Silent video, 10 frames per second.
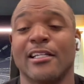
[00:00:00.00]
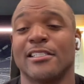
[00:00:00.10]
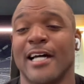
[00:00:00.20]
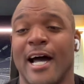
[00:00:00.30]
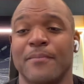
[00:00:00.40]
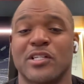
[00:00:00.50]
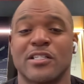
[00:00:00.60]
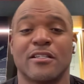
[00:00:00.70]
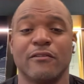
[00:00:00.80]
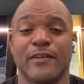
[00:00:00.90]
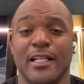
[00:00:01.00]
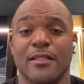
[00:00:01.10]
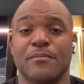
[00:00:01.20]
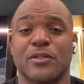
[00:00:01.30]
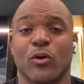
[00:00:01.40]
think Tom just
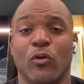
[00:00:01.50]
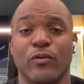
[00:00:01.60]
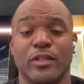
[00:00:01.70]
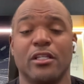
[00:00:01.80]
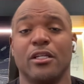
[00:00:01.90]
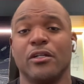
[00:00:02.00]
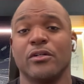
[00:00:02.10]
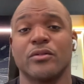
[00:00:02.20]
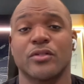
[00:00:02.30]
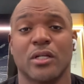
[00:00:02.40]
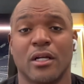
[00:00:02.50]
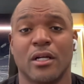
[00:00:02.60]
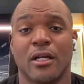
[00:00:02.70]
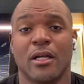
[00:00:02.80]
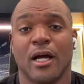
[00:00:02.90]
developed over the years.
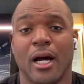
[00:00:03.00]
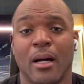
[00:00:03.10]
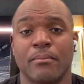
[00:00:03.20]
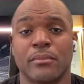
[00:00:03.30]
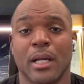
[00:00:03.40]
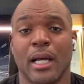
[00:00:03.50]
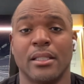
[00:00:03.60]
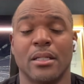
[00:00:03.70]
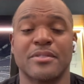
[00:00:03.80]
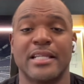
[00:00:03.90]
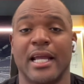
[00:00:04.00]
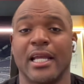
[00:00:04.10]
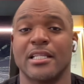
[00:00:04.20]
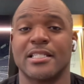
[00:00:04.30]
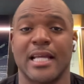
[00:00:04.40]
Ended up
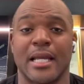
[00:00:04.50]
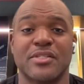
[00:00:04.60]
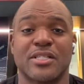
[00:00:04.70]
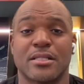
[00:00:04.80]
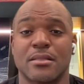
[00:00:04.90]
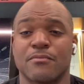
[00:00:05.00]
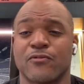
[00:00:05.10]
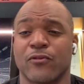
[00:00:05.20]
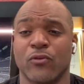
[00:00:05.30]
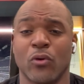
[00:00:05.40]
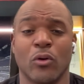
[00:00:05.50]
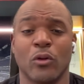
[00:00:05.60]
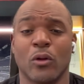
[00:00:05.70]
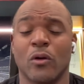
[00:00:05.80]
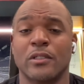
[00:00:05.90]
staying in the same system for a
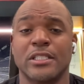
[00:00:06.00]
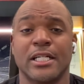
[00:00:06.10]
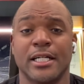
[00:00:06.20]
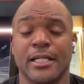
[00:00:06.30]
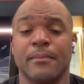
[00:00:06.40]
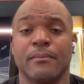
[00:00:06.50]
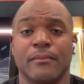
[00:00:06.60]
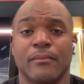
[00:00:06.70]
long time,